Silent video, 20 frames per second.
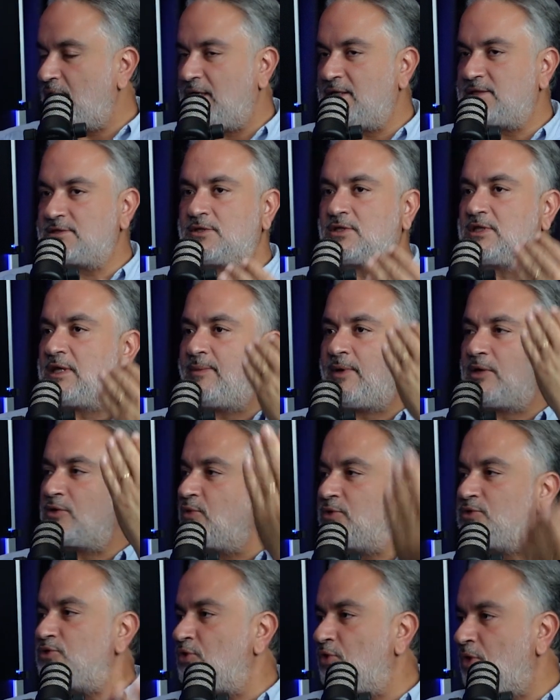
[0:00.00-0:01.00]
It's not
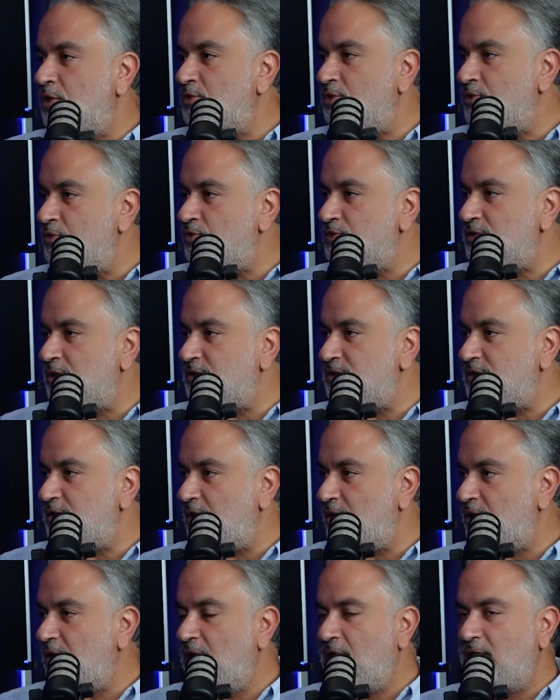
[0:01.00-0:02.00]
about what you go on the news and
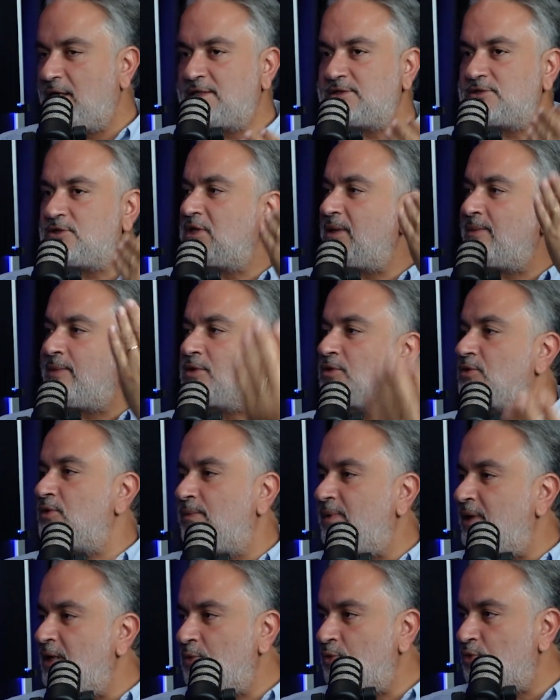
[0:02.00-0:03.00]
say. It's not about
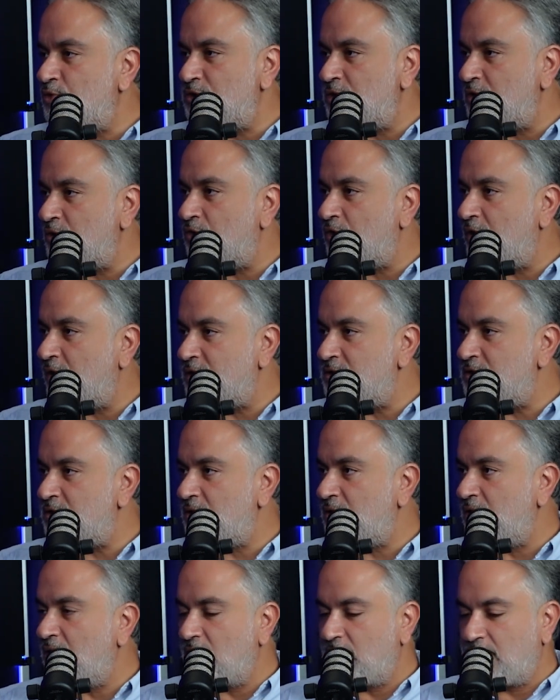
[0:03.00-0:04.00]
the brainwashing you're
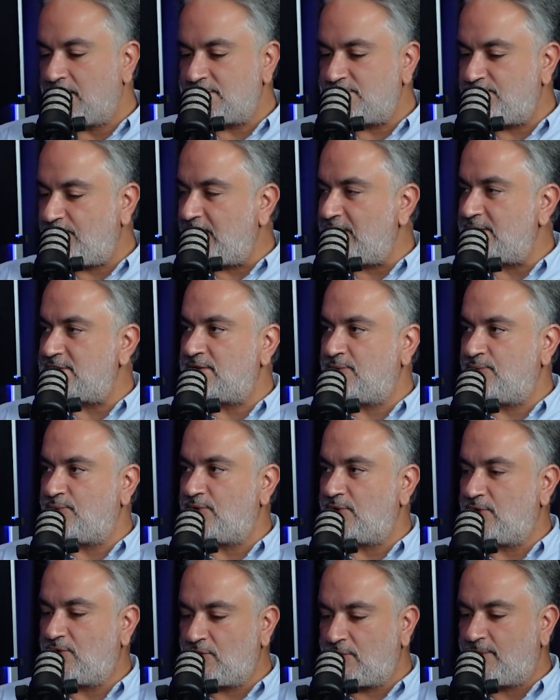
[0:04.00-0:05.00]
getting. It's very
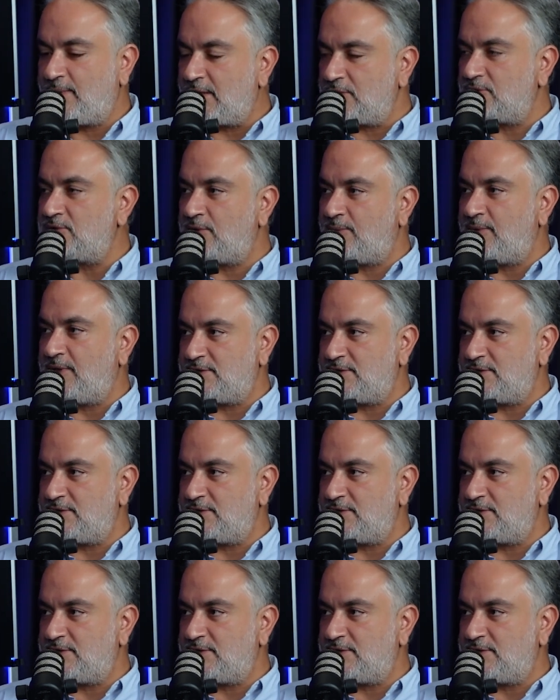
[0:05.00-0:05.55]
simple. Go back to the